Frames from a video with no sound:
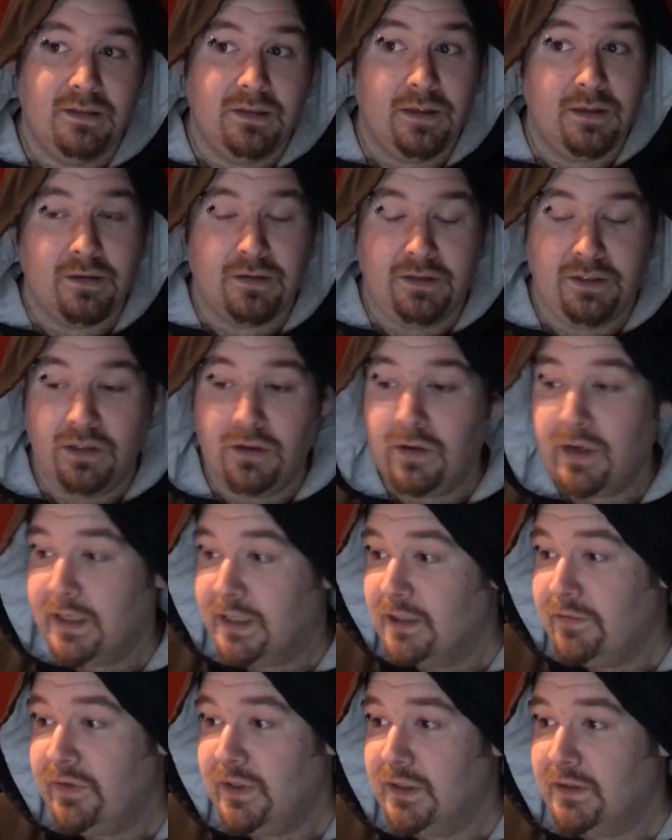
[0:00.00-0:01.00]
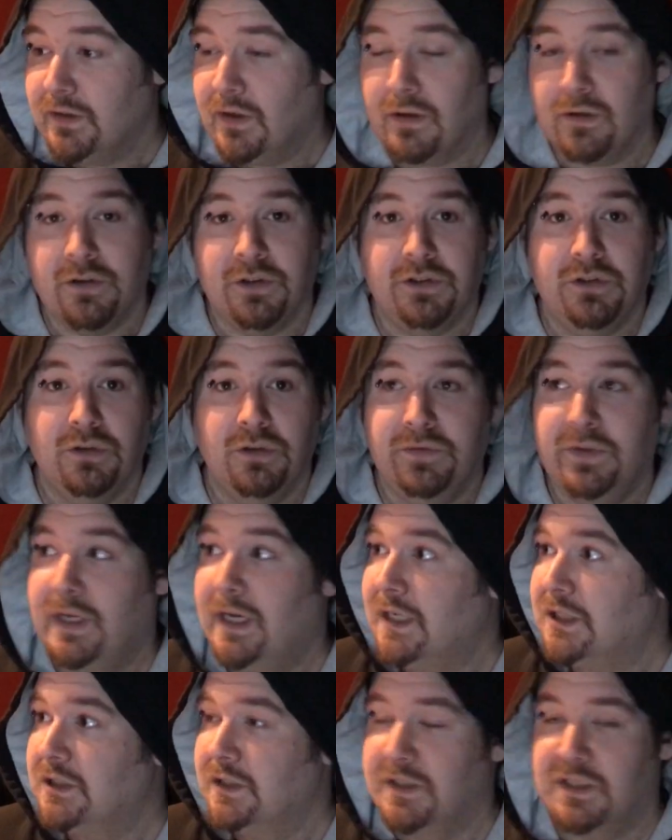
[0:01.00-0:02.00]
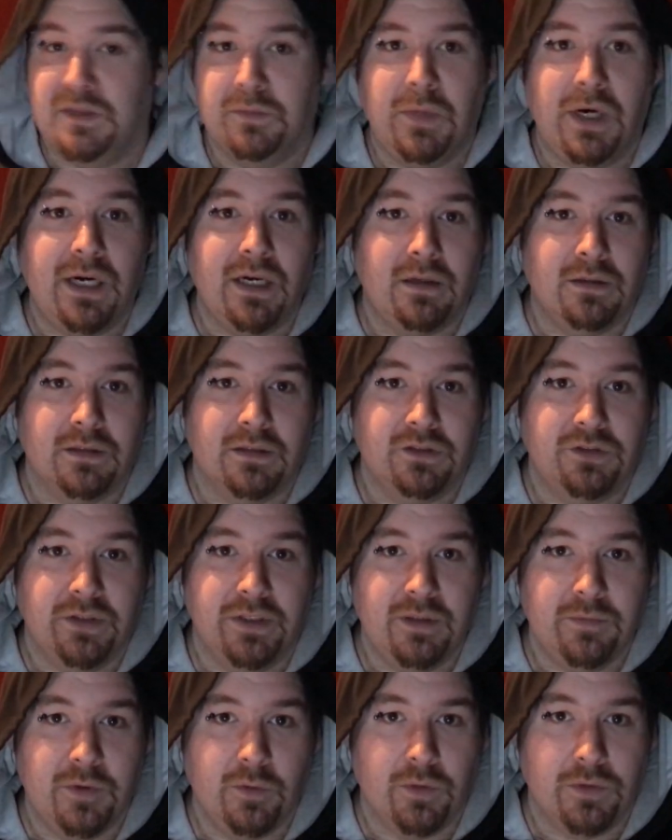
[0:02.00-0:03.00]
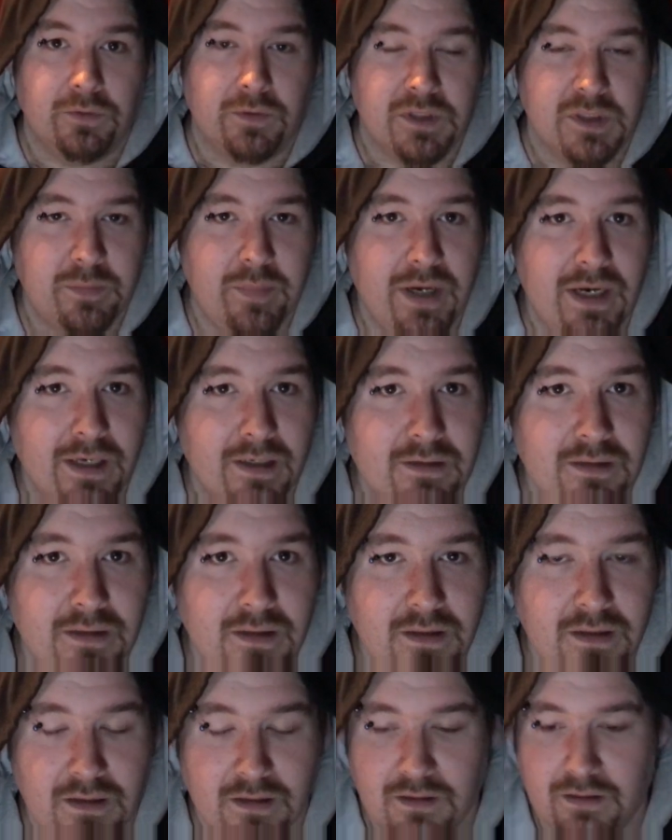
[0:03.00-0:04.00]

Tell her, I'd give you $1 or $2 if you actually smiled and treated me with respect.